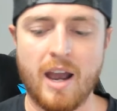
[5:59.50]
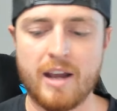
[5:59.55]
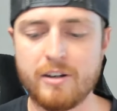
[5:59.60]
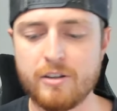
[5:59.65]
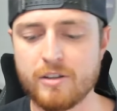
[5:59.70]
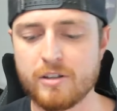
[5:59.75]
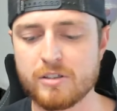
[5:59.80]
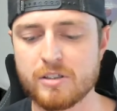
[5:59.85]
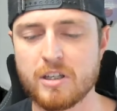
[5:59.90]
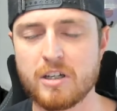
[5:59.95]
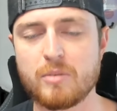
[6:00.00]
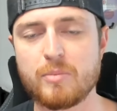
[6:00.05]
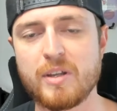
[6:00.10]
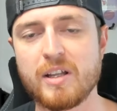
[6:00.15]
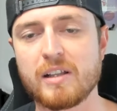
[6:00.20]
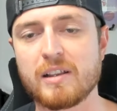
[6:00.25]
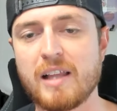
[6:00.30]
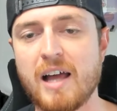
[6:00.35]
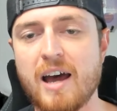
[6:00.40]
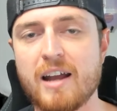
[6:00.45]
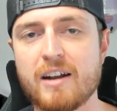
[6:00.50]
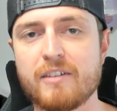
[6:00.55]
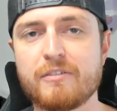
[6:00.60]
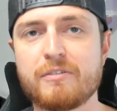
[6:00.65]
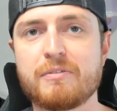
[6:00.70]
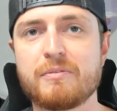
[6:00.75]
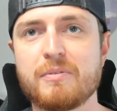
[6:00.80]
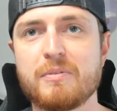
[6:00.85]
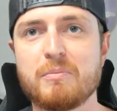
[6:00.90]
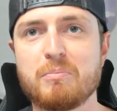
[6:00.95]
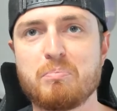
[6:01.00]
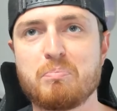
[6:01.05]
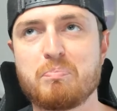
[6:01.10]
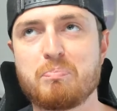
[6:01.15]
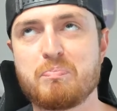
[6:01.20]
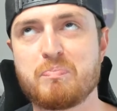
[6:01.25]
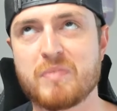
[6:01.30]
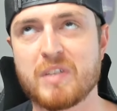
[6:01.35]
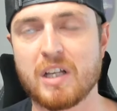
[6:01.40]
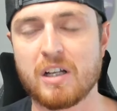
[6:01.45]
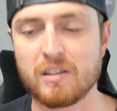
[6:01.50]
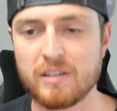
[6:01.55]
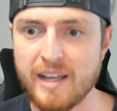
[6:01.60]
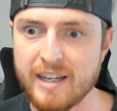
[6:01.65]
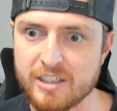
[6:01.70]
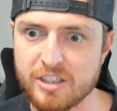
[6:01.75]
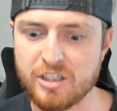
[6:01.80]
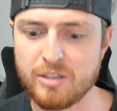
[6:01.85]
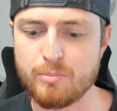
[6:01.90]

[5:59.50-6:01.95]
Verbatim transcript: knew there was going to be a lot of collection